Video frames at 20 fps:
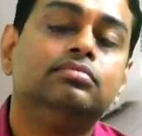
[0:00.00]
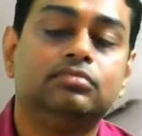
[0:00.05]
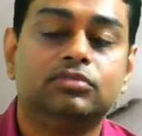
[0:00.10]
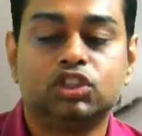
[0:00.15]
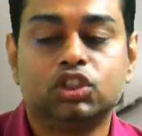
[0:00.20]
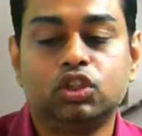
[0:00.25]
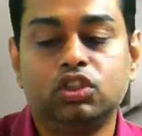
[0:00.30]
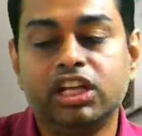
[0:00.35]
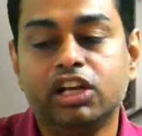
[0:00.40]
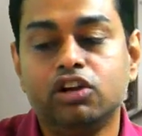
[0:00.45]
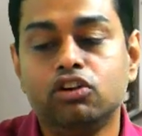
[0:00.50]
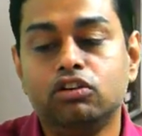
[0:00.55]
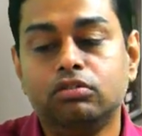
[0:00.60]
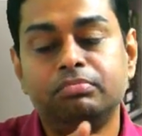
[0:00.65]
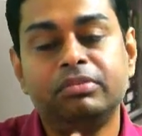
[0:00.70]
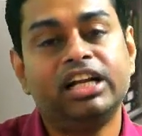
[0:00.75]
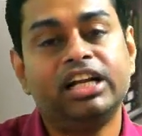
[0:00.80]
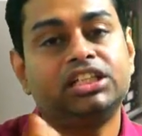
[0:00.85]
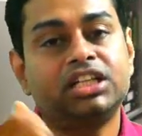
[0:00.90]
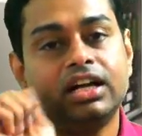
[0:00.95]
So they go
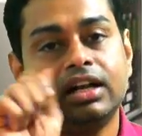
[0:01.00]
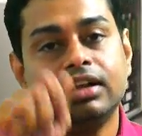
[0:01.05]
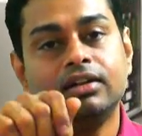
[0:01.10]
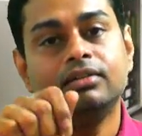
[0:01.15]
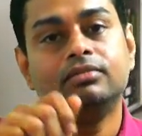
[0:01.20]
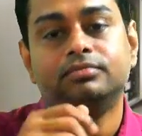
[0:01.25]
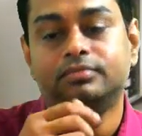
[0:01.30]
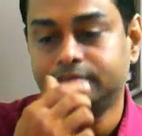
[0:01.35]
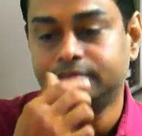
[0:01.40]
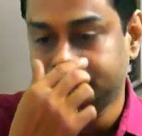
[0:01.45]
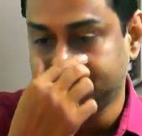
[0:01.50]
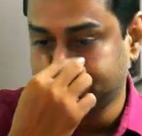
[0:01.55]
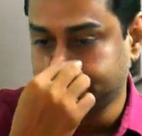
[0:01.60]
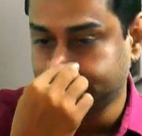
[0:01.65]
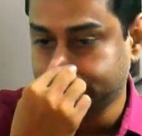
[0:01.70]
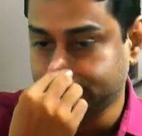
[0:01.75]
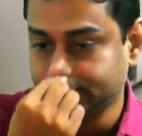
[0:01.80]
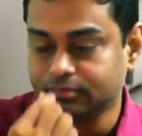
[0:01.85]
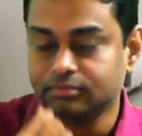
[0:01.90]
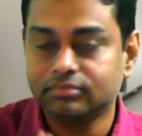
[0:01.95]
play shuttle
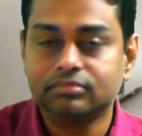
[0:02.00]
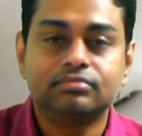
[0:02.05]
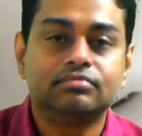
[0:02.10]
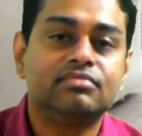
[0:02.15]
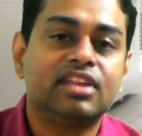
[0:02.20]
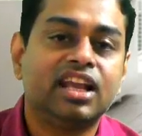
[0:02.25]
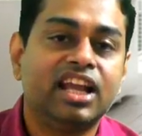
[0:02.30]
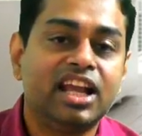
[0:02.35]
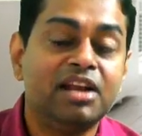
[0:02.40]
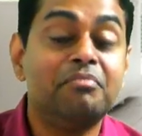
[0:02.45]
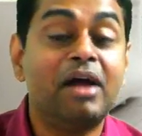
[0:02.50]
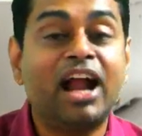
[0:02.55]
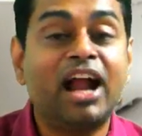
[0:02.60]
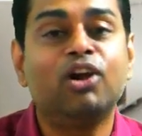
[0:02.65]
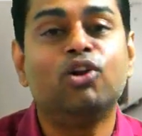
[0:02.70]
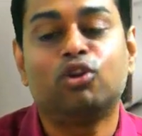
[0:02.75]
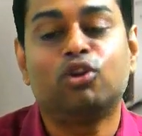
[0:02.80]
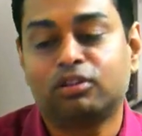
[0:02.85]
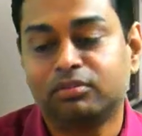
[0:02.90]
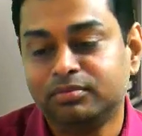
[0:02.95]
in
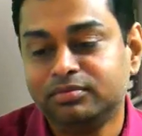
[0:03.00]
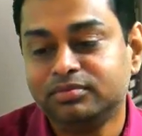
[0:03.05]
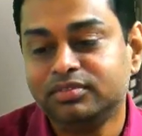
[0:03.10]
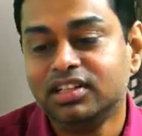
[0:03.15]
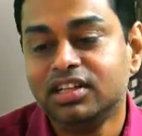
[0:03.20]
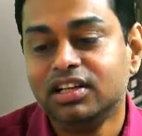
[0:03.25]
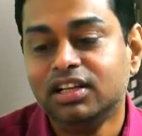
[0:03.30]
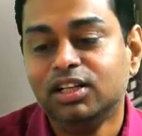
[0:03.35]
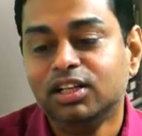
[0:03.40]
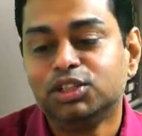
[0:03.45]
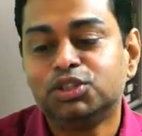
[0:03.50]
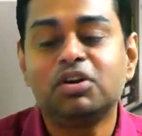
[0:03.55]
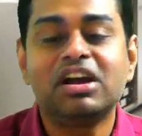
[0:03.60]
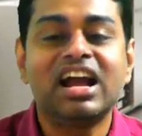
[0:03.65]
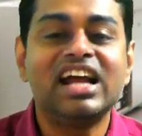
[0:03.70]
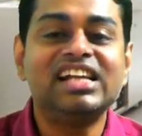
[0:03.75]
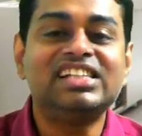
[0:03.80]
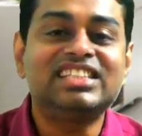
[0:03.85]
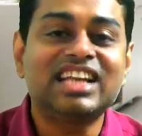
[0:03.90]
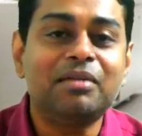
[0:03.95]
Bangalore. So
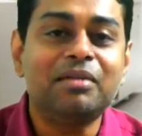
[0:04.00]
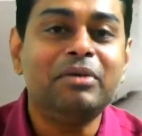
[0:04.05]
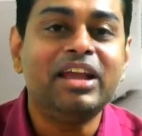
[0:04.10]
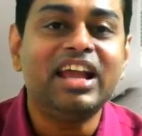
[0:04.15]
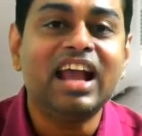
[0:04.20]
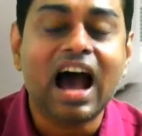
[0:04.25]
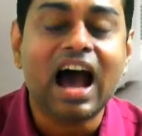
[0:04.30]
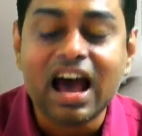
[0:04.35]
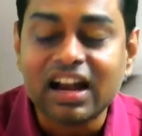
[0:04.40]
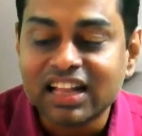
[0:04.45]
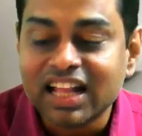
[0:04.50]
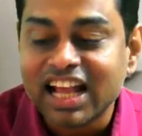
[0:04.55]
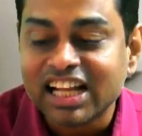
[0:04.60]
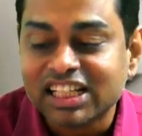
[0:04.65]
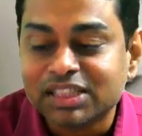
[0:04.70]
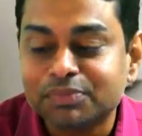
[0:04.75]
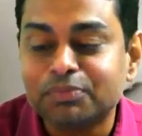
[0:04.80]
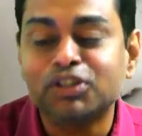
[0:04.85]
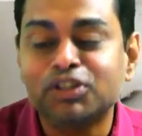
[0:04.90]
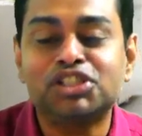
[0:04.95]
guys, tell me, are they
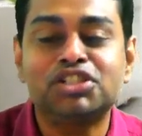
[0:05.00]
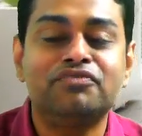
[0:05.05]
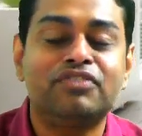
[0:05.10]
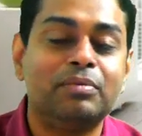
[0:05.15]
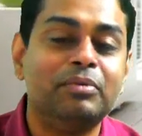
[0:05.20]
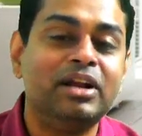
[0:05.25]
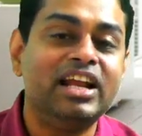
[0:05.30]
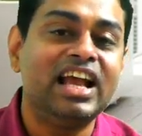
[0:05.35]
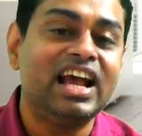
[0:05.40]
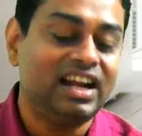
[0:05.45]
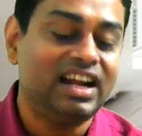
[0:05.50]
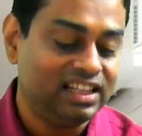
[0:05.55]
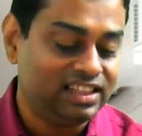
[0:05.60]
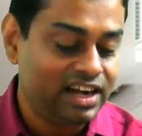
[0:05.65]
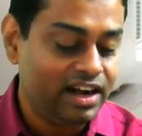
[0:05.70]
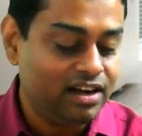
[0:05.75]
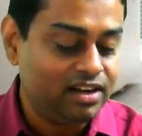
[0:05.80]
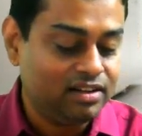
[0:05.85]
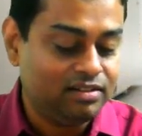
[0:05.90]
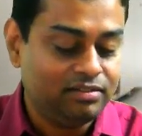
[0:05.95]
exposed to familiarity
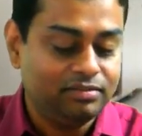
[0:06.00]
threat?